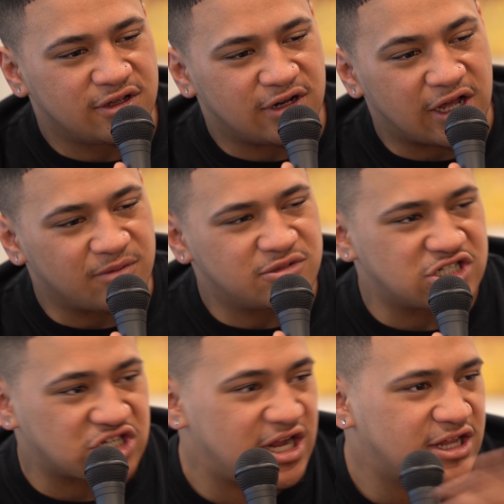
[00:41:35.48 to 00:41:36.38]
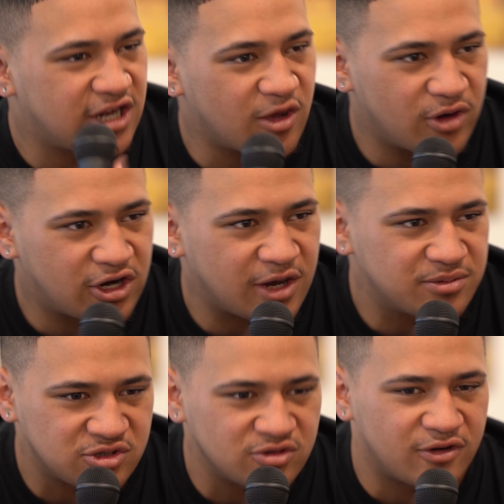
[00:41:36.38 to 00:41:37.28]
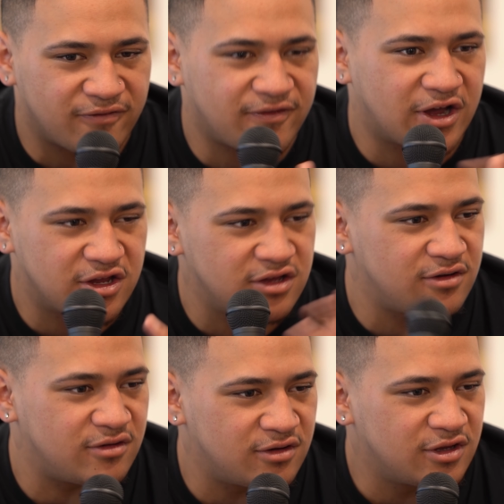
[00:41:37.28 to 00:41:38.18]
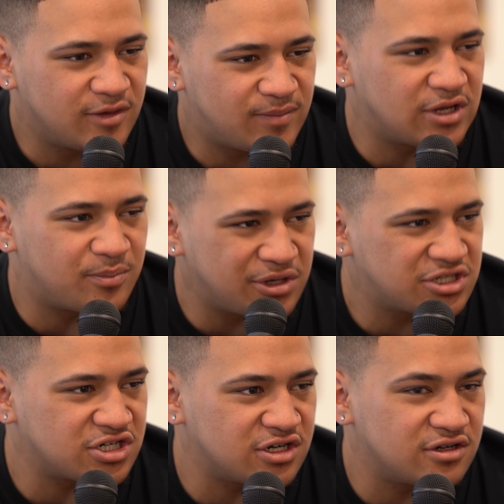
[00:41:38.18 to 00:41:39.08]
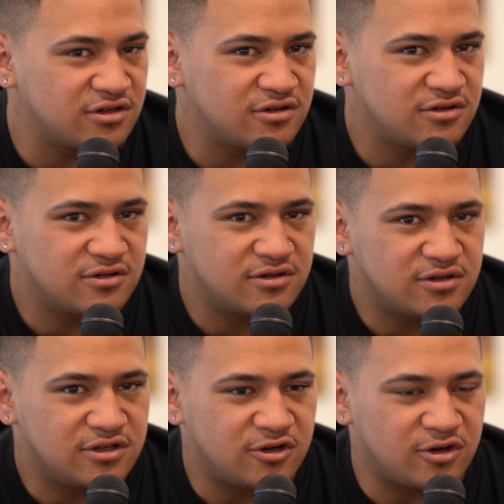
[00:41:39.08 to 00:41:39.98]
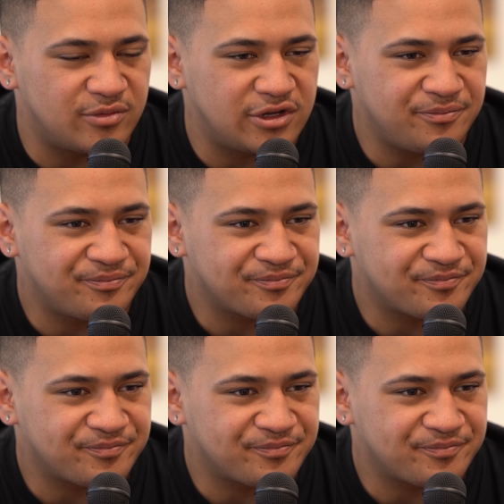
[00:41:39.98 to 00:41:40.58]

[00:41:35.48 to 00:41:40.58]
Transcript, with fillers: Like, I'm just glad that I woke up to a fucking bigger picture, you know what I mean?